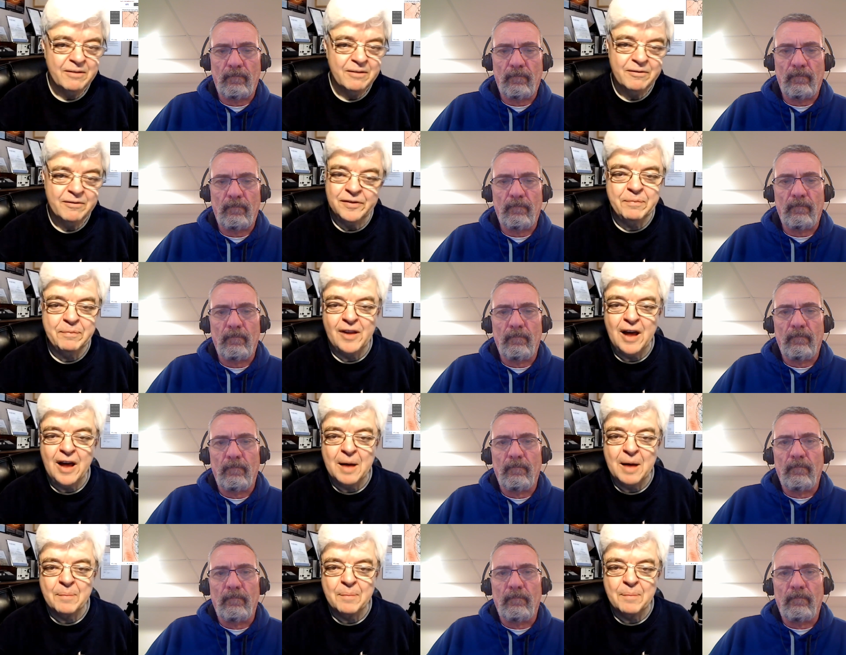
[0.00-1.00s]
Speaker 1: flip flop
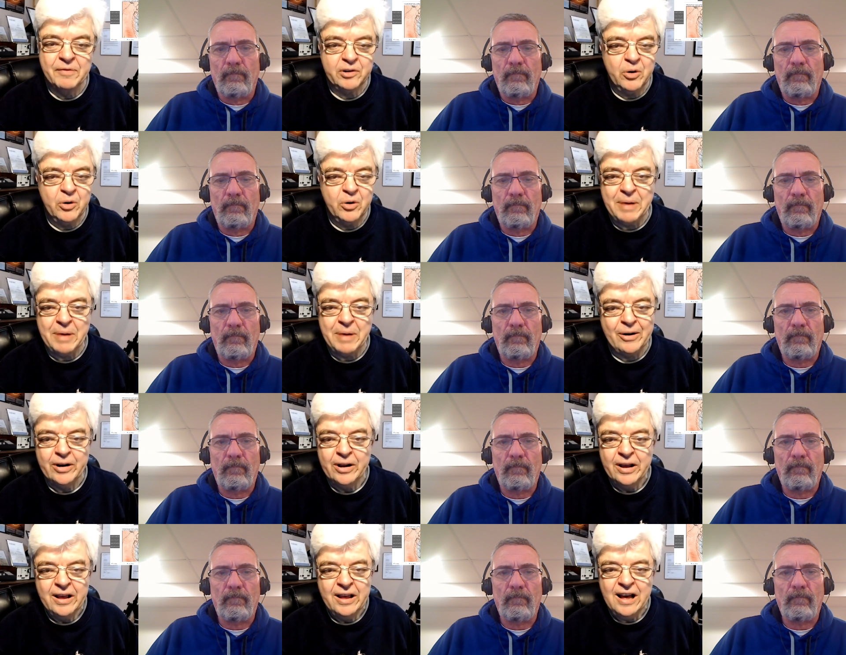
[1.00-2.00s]
of this current pattern,
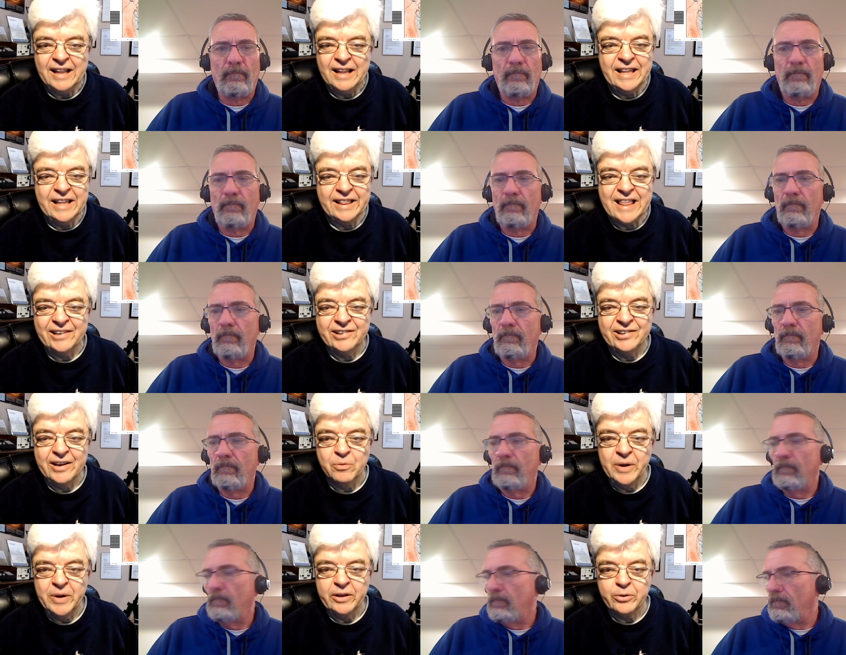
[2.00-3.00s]
I think that's
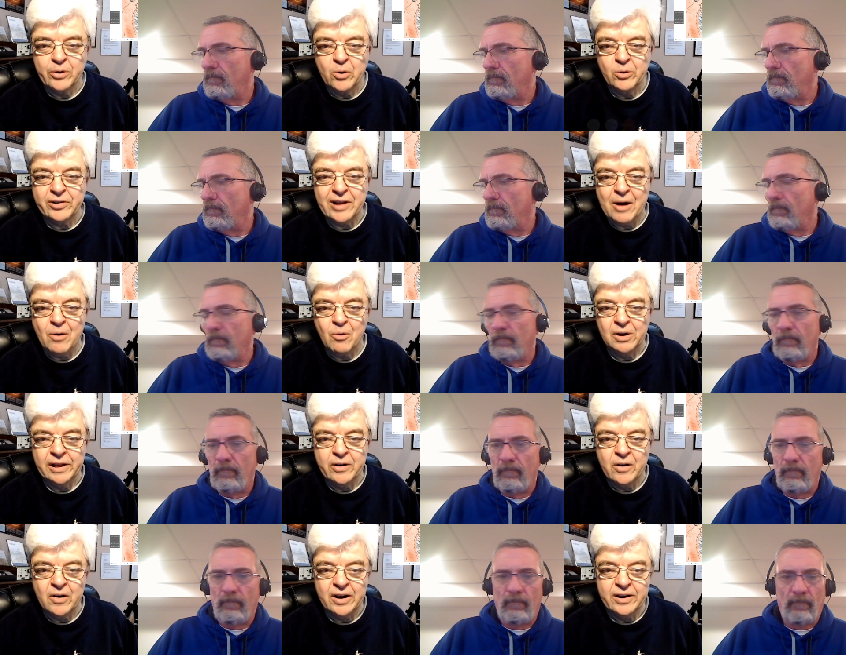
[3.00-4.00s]
it. We could throw the towel
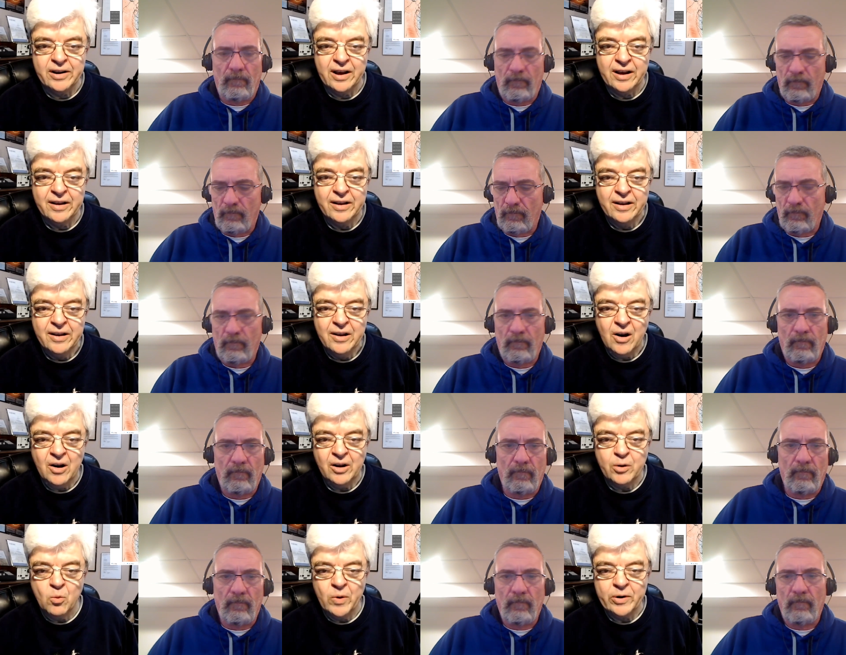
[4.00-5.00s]
in on uh,
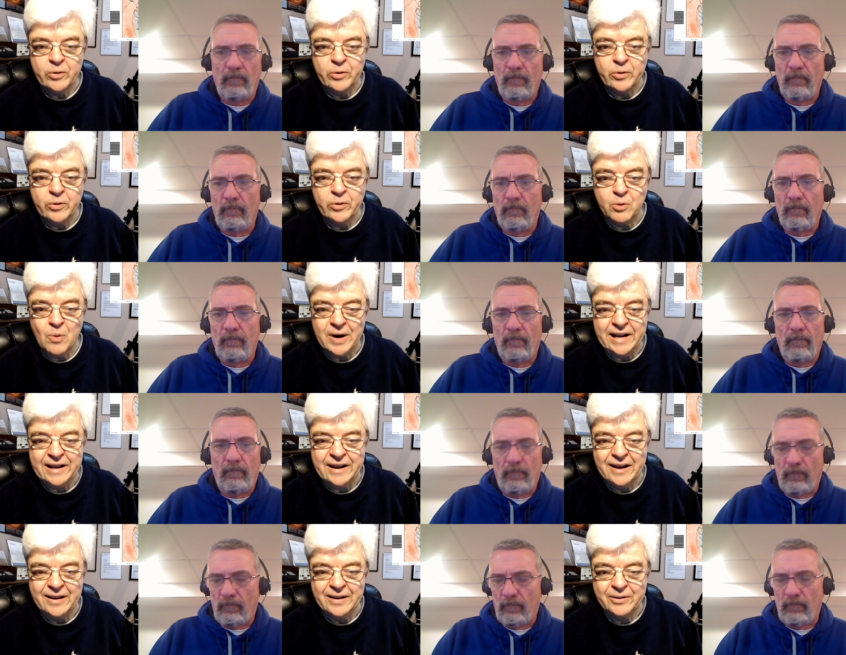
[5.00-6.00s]
on the winter of
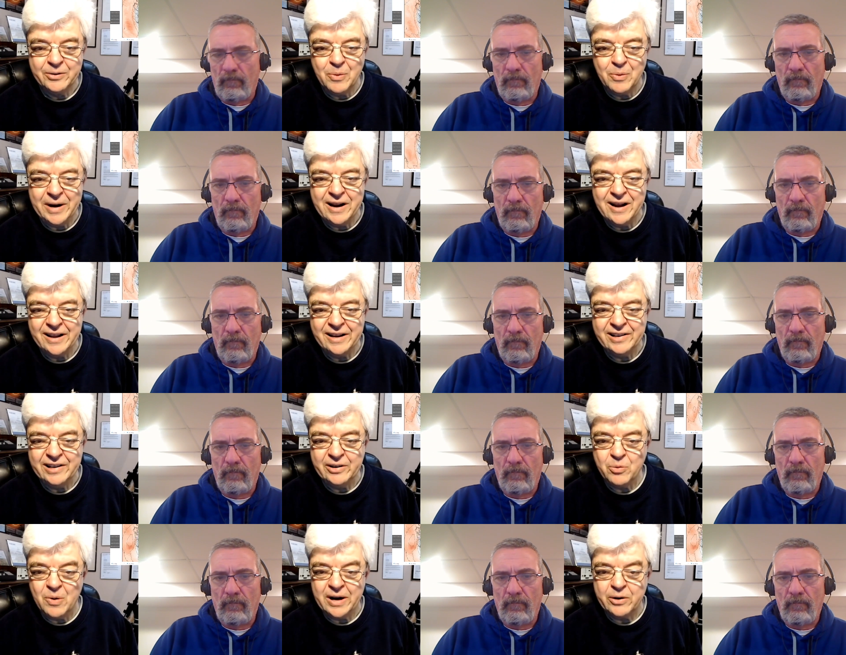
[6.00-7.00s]
20, uh,
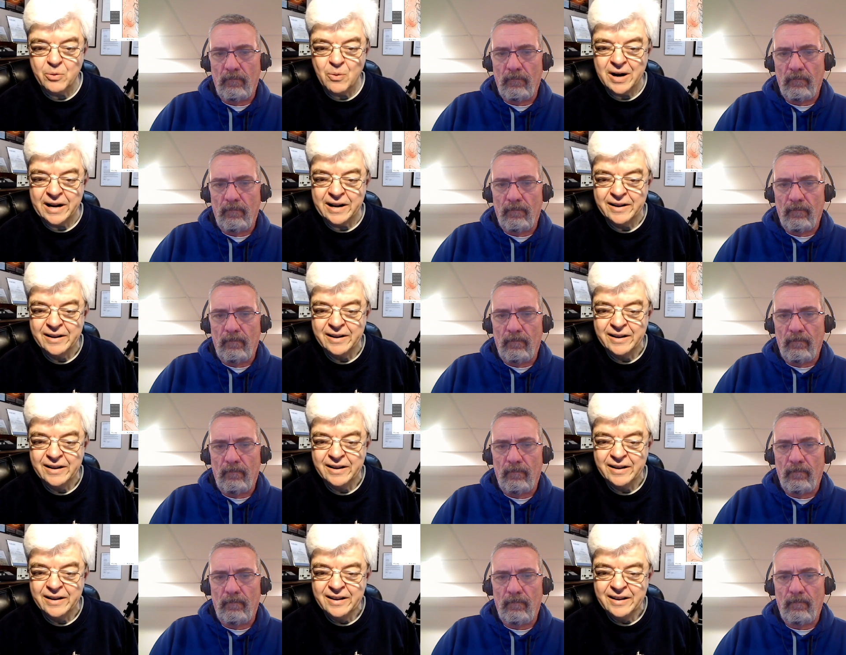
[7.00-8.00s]
2019, 2020.
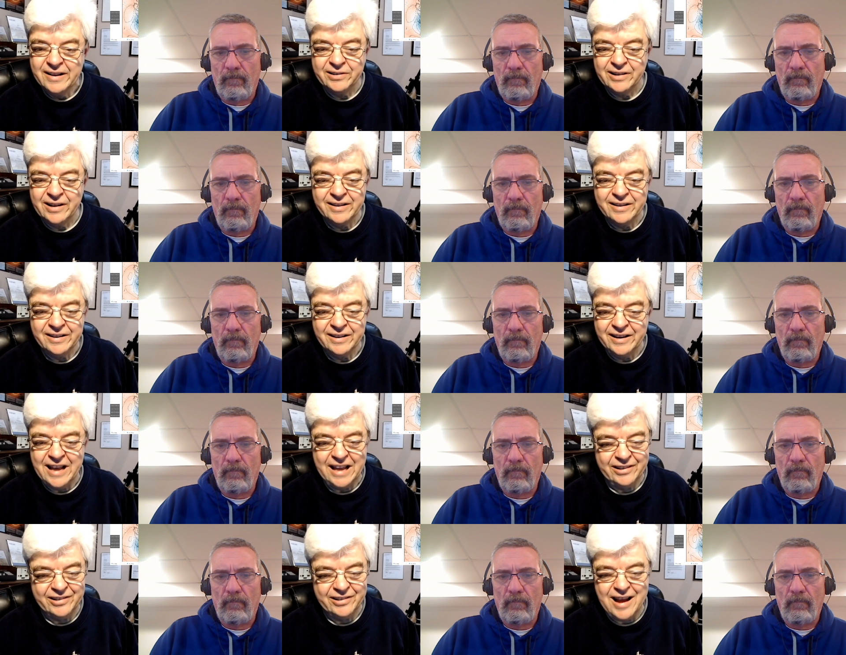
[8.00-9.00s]
It is
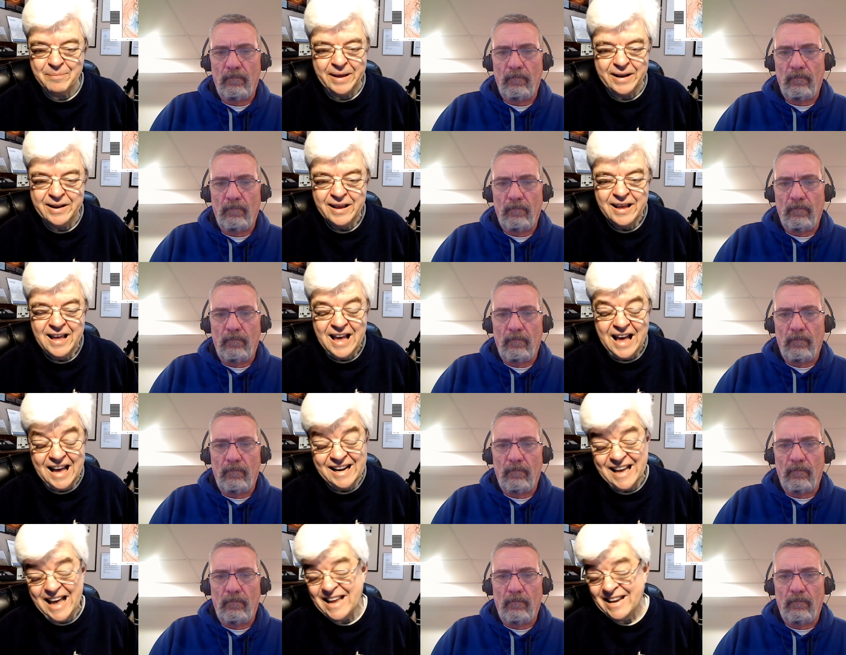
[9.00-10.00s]
it has not been.
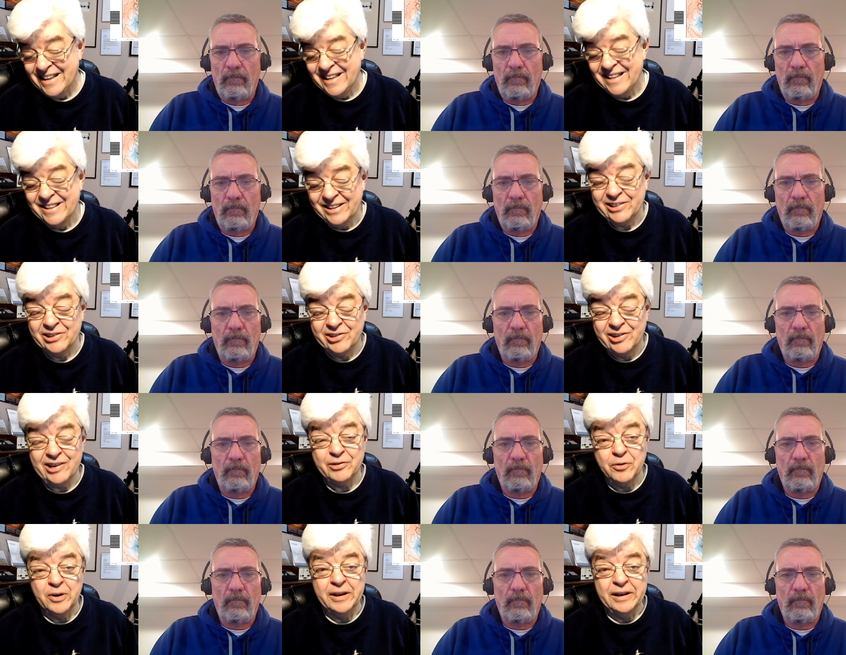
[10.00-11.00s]
And again, this is
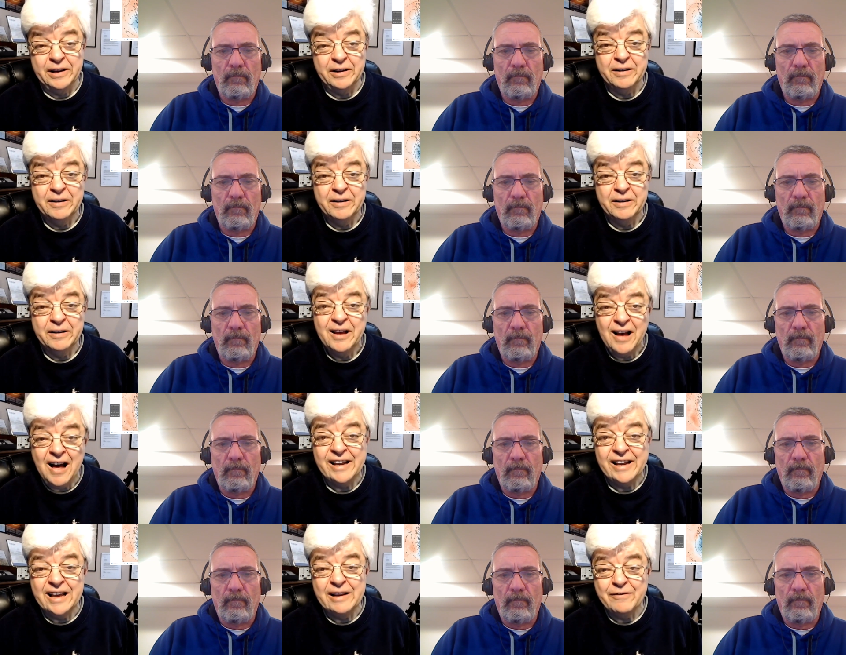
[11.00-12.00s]
just for the
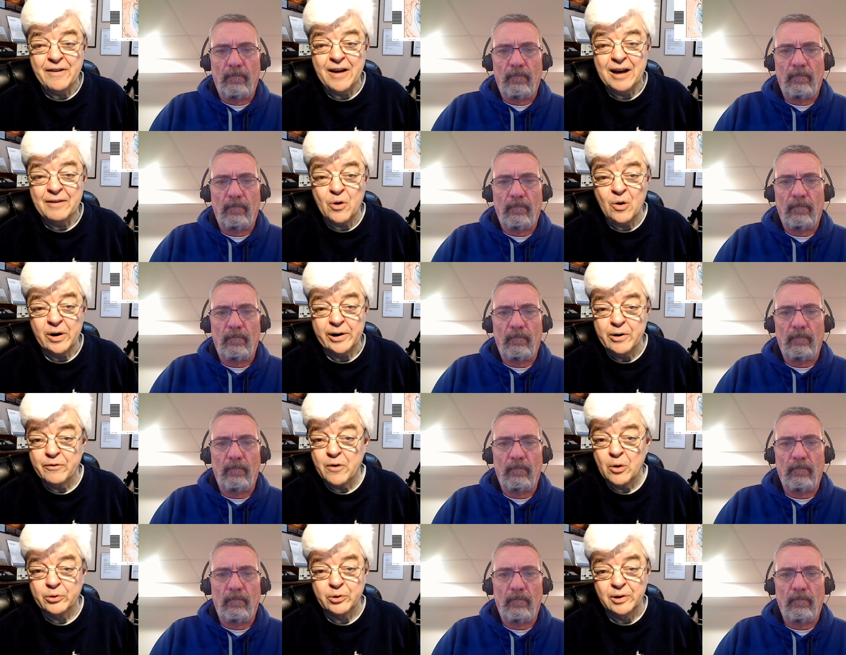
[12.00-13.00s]
I 95 corridor. You
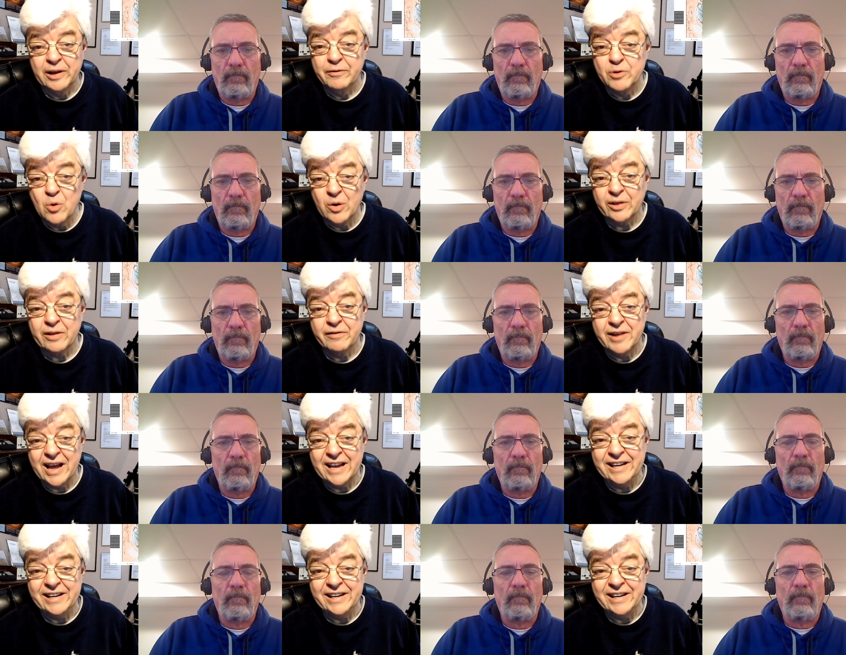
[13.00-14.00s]
folks who live north of
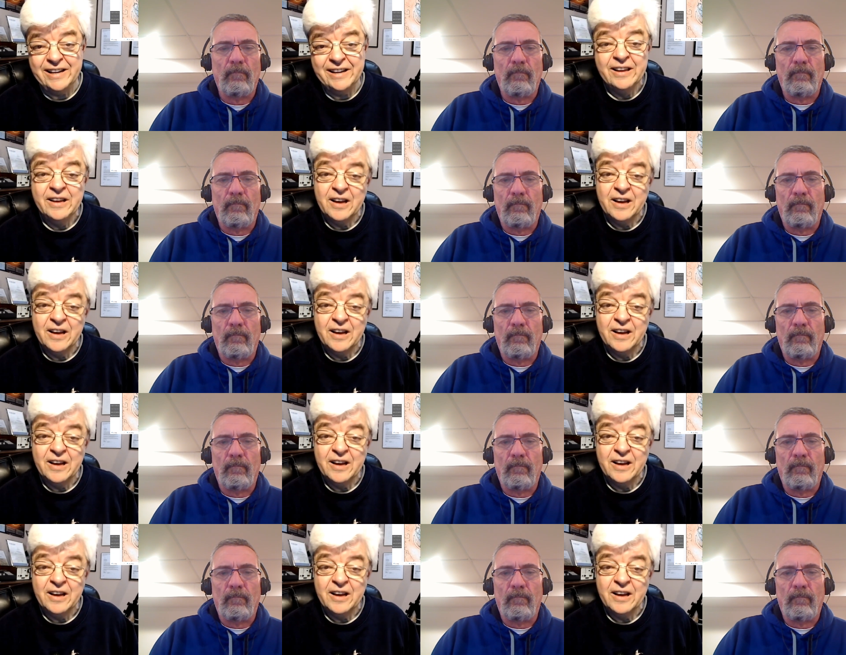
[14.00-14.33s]
90